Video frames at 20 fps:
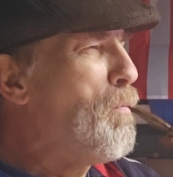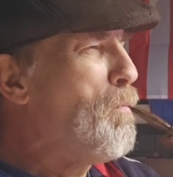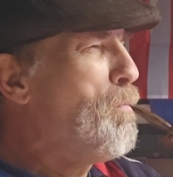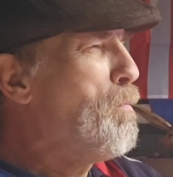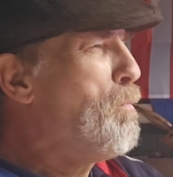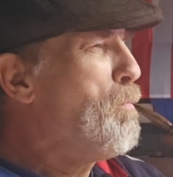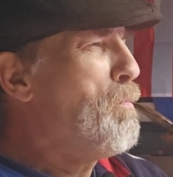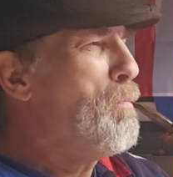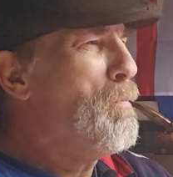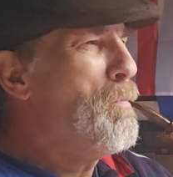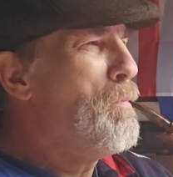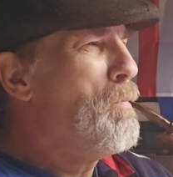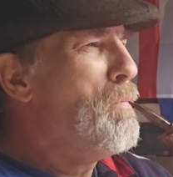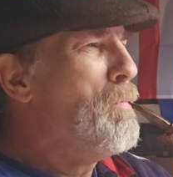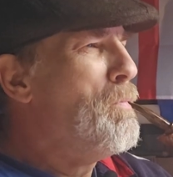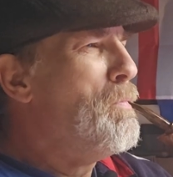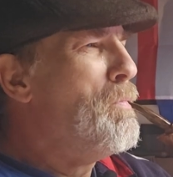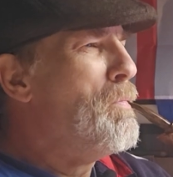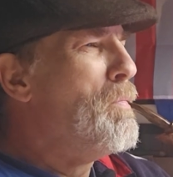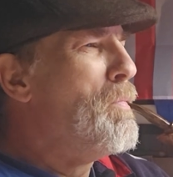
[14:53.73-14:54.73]

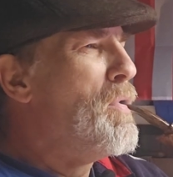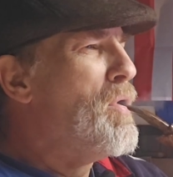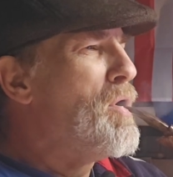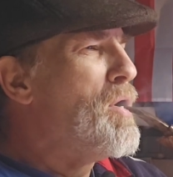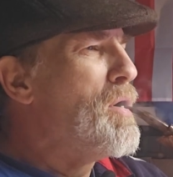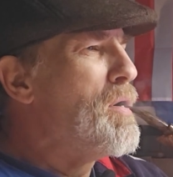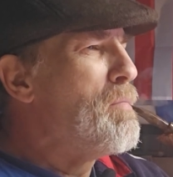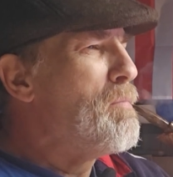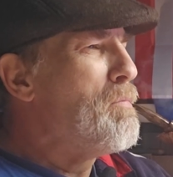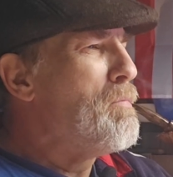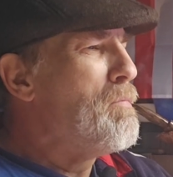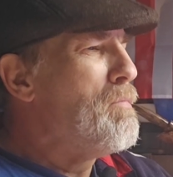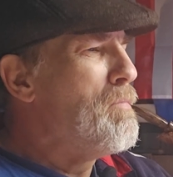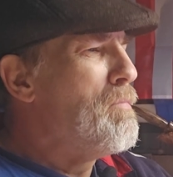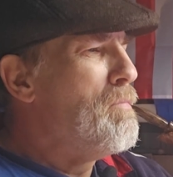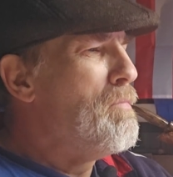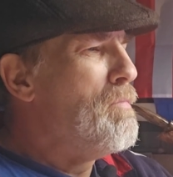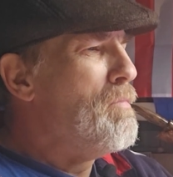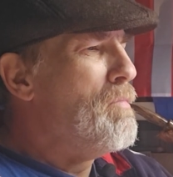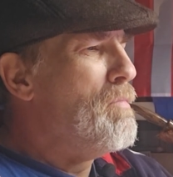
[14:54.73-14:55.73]

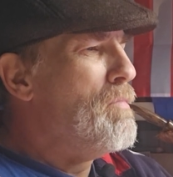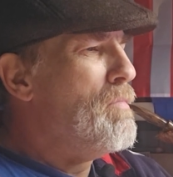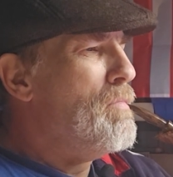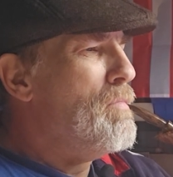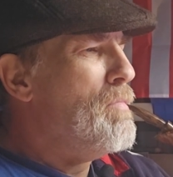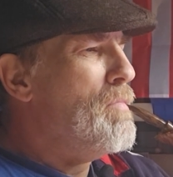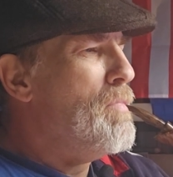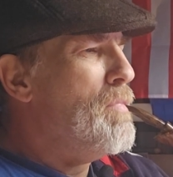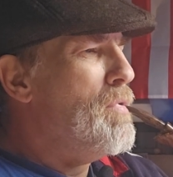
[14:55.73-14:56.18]
[no speech]